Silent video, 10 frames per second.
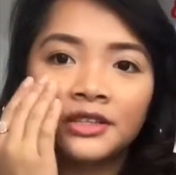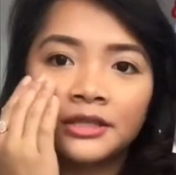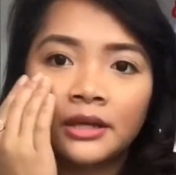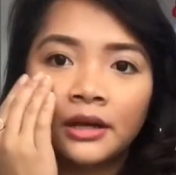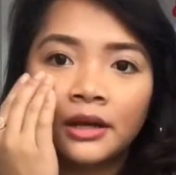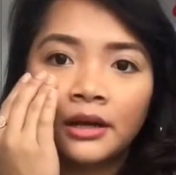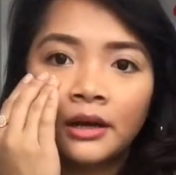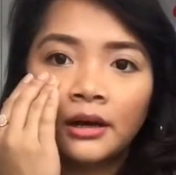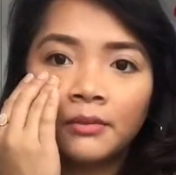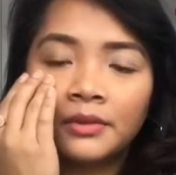just
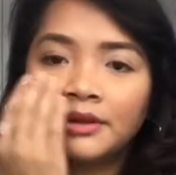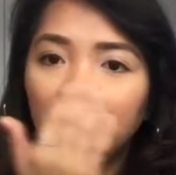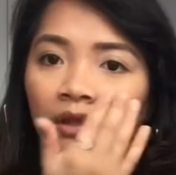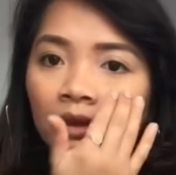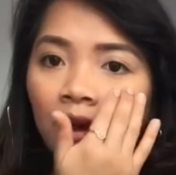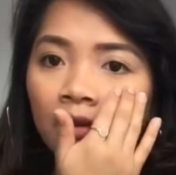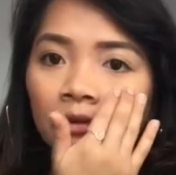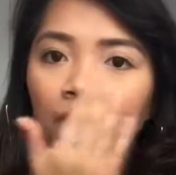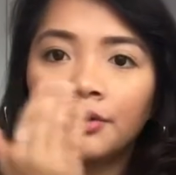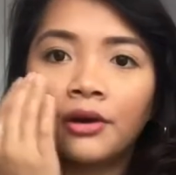leave it
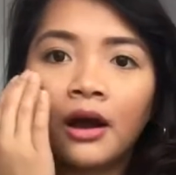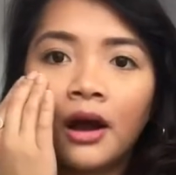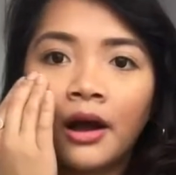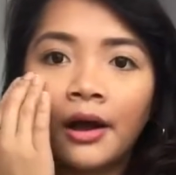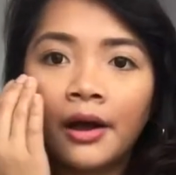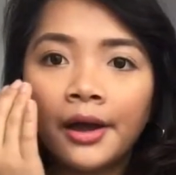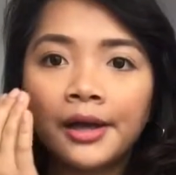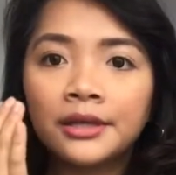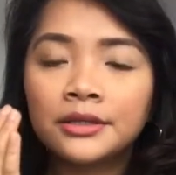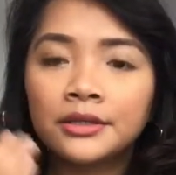under your
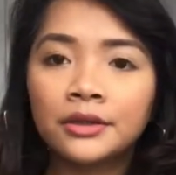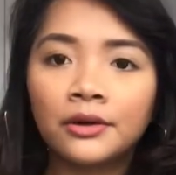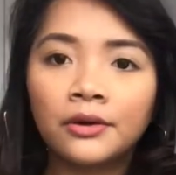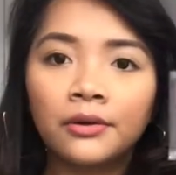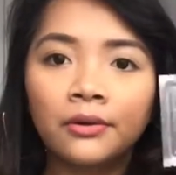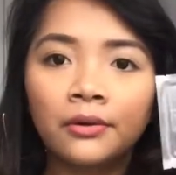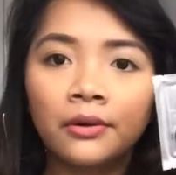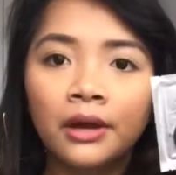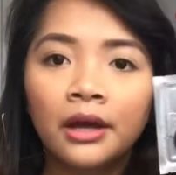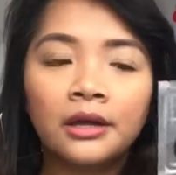eyes.
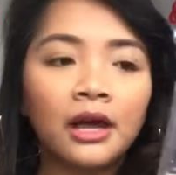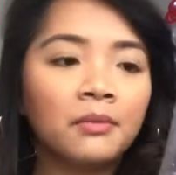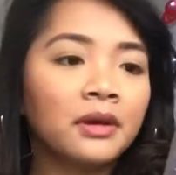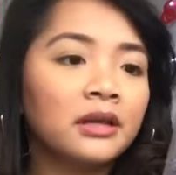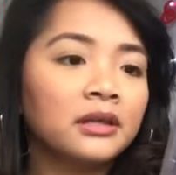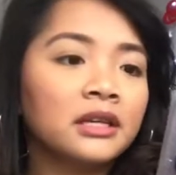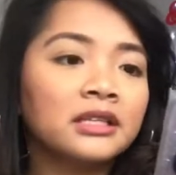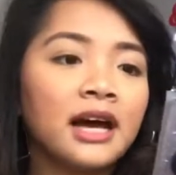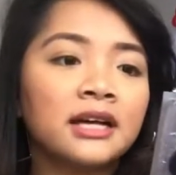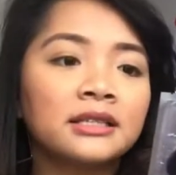So yeah,
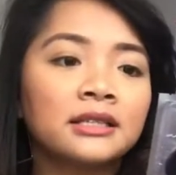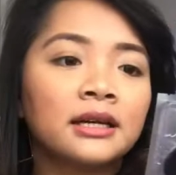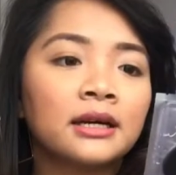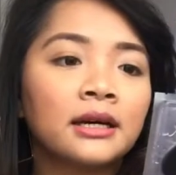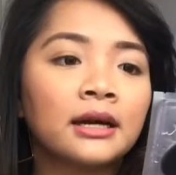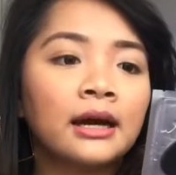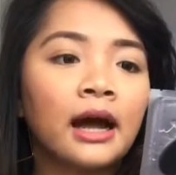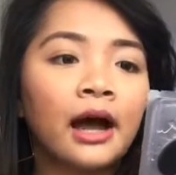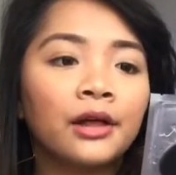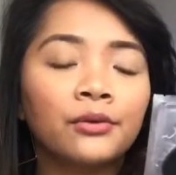this has
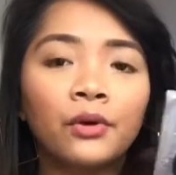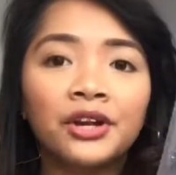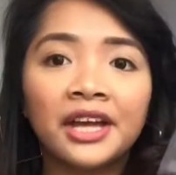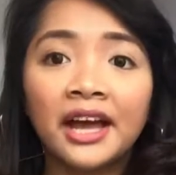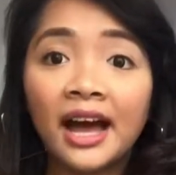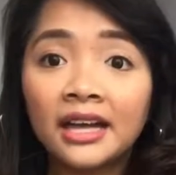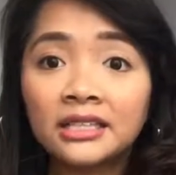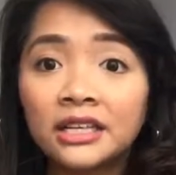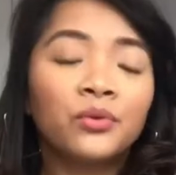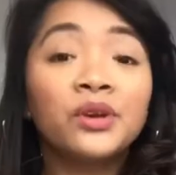hyaluronic
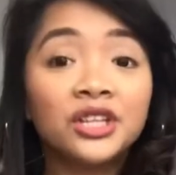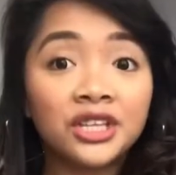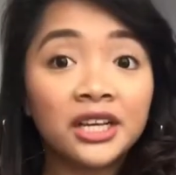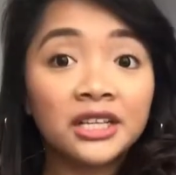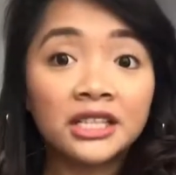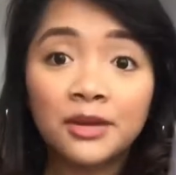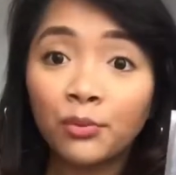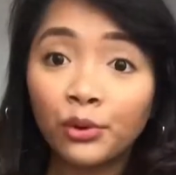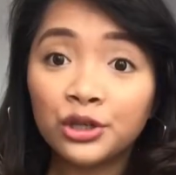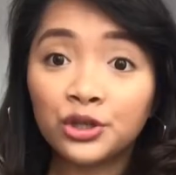acid, which is a
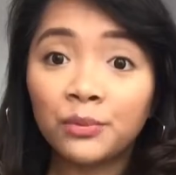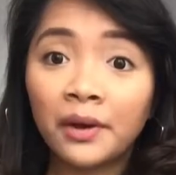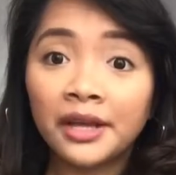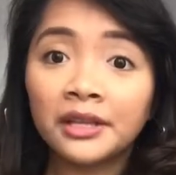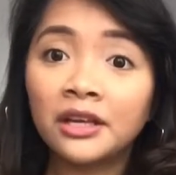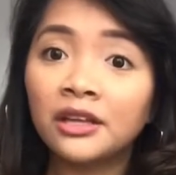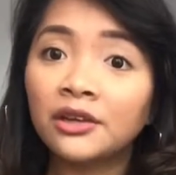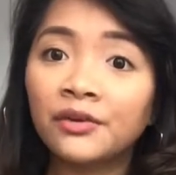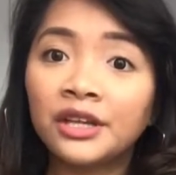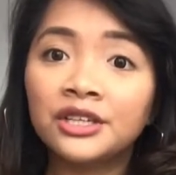moisture binding
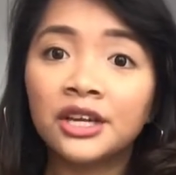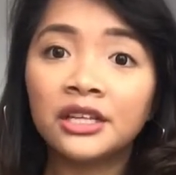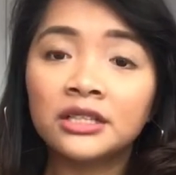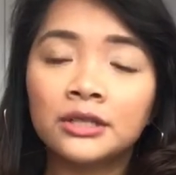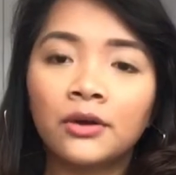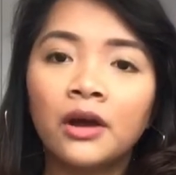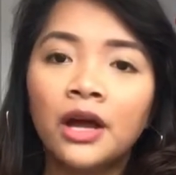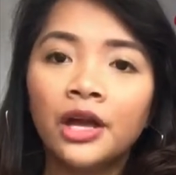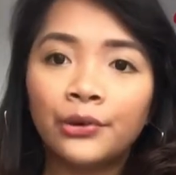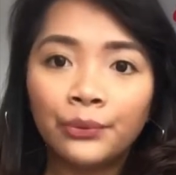ingredient, so
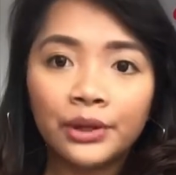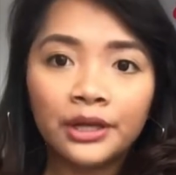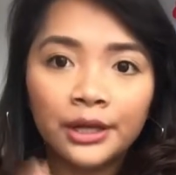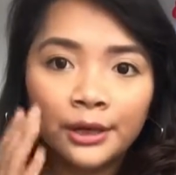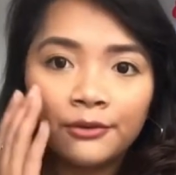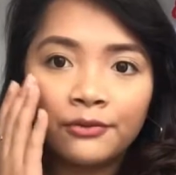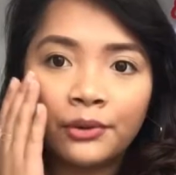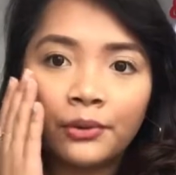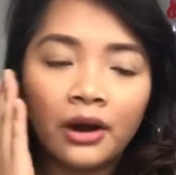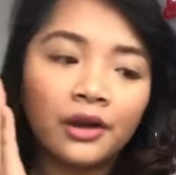it will leave
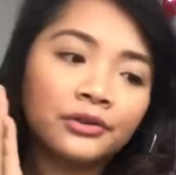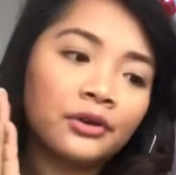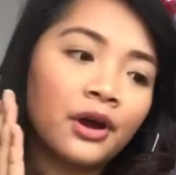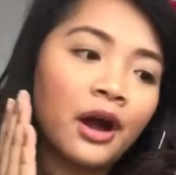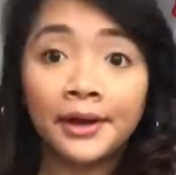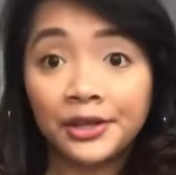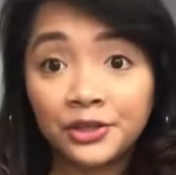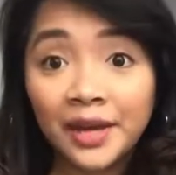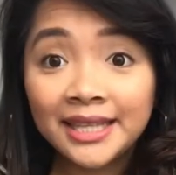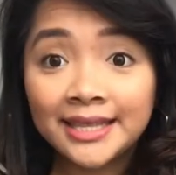your under eye
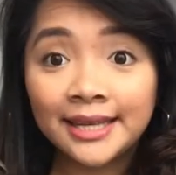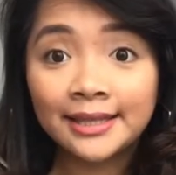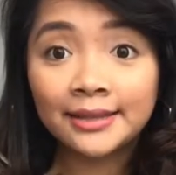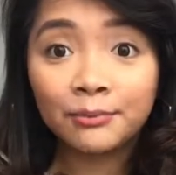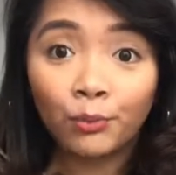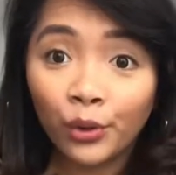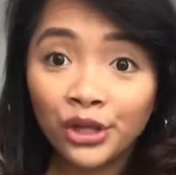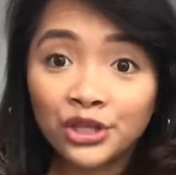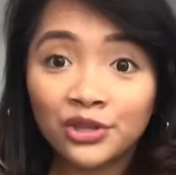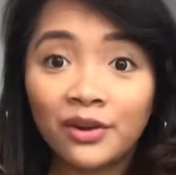hydrated,
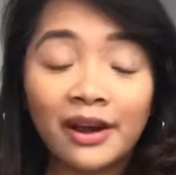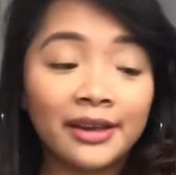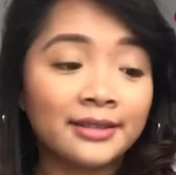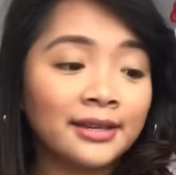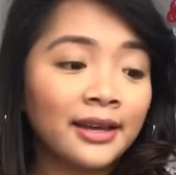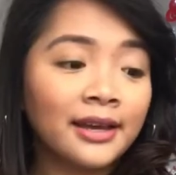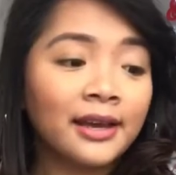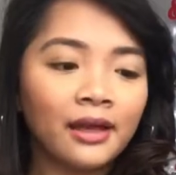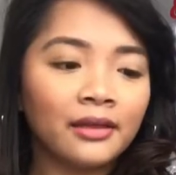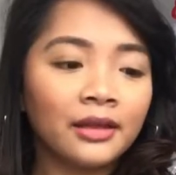moisturized,
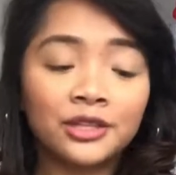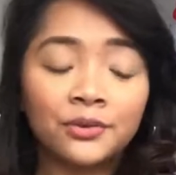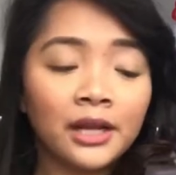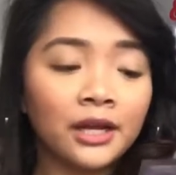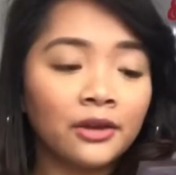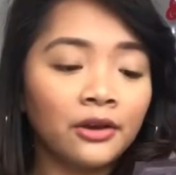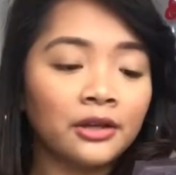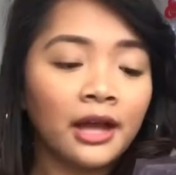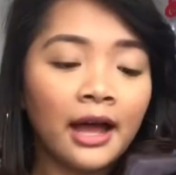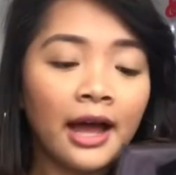and that's really
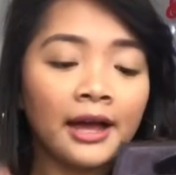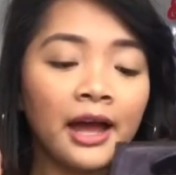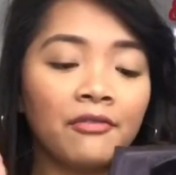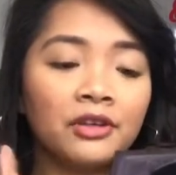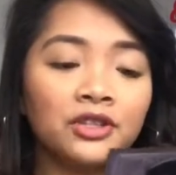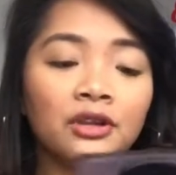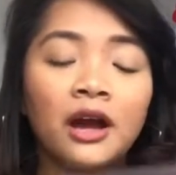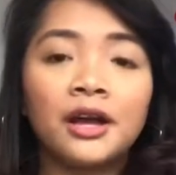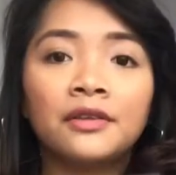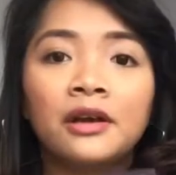good. I haven't
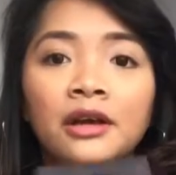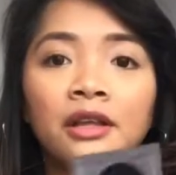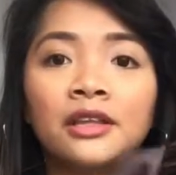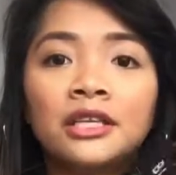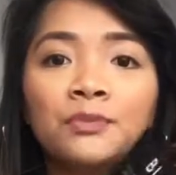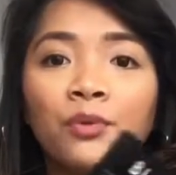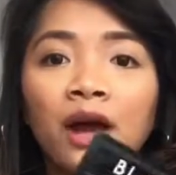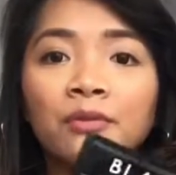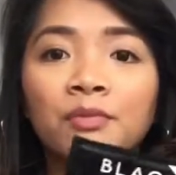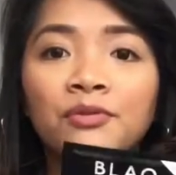tried this
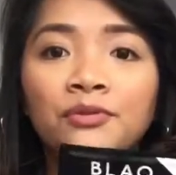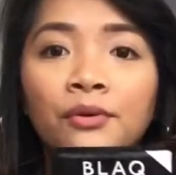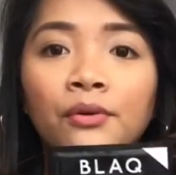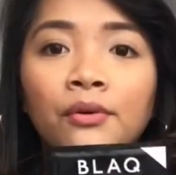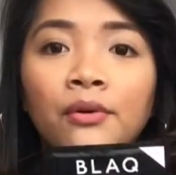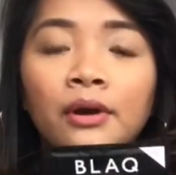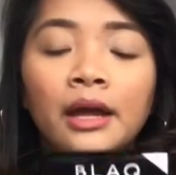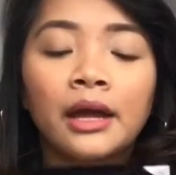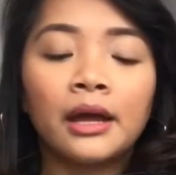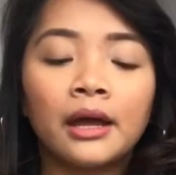brand
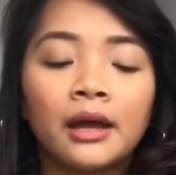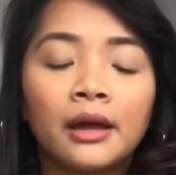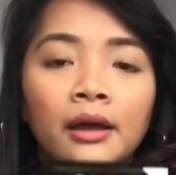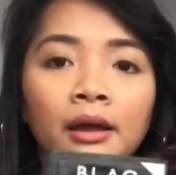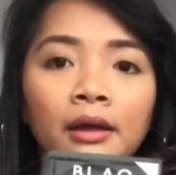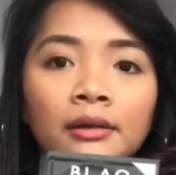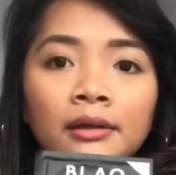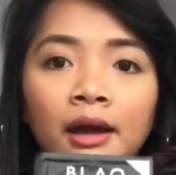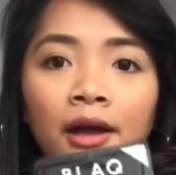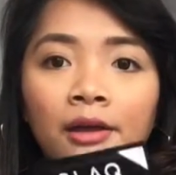before
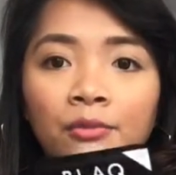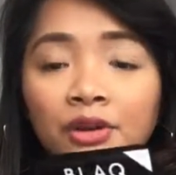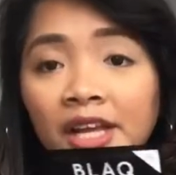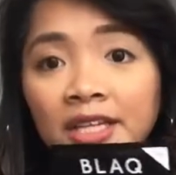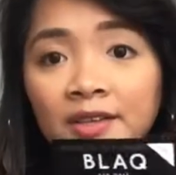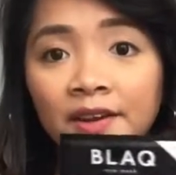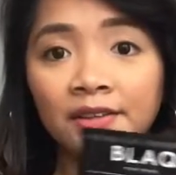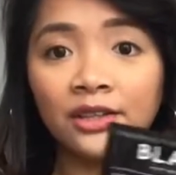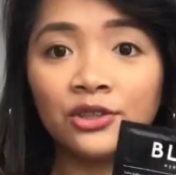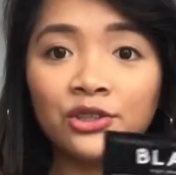and I am really
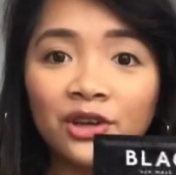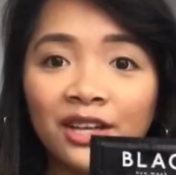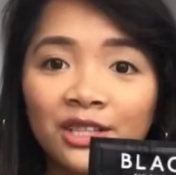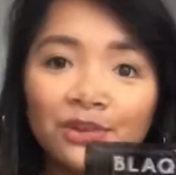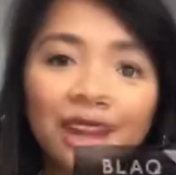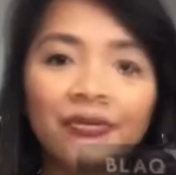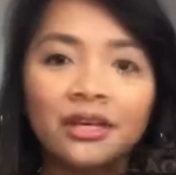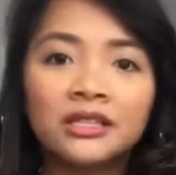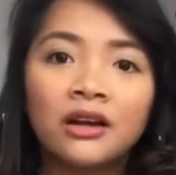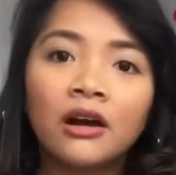excited to try this. So
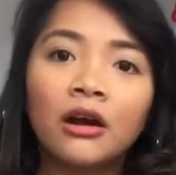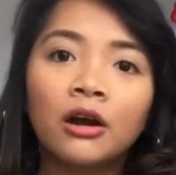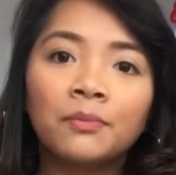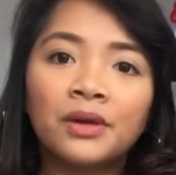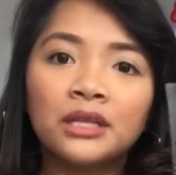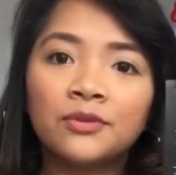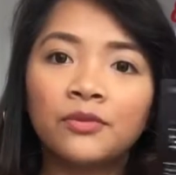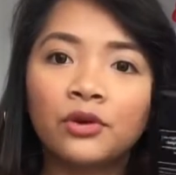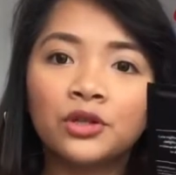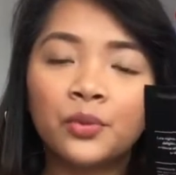these are RPs
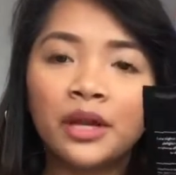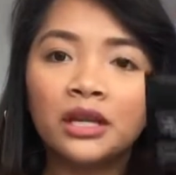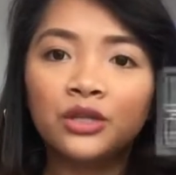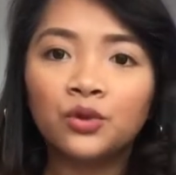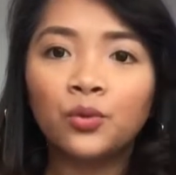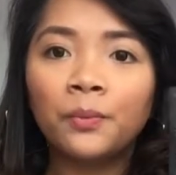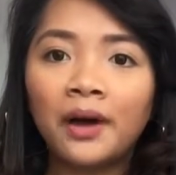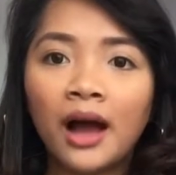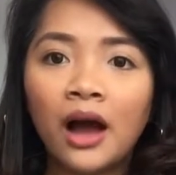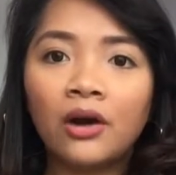for
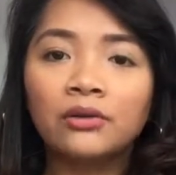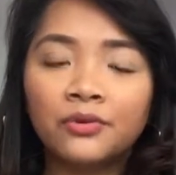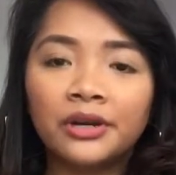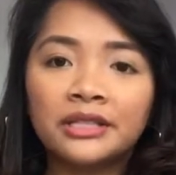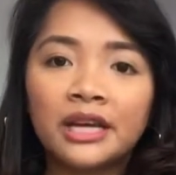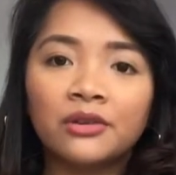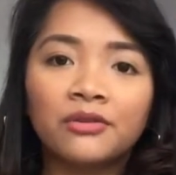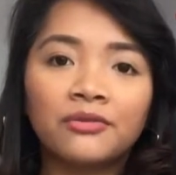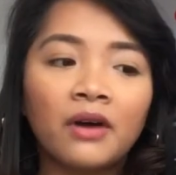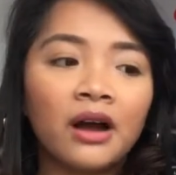£22 for a set
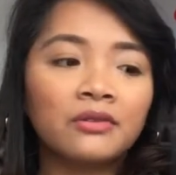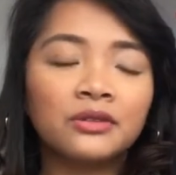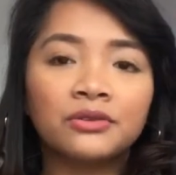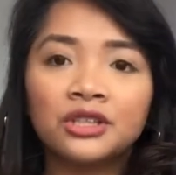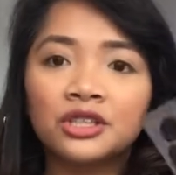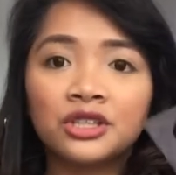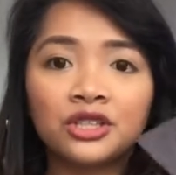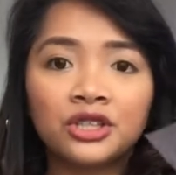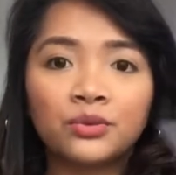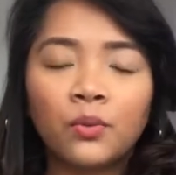of 5, so this is
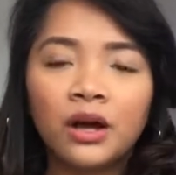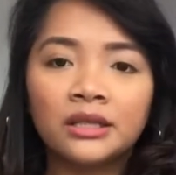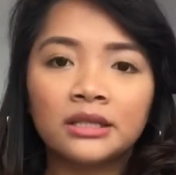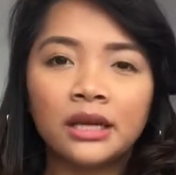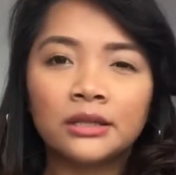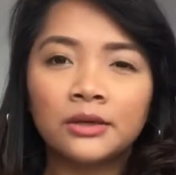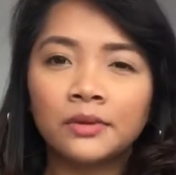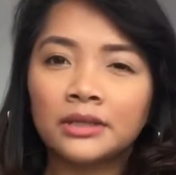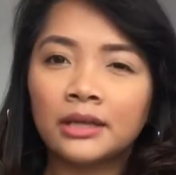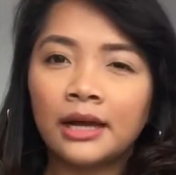just one set, so it's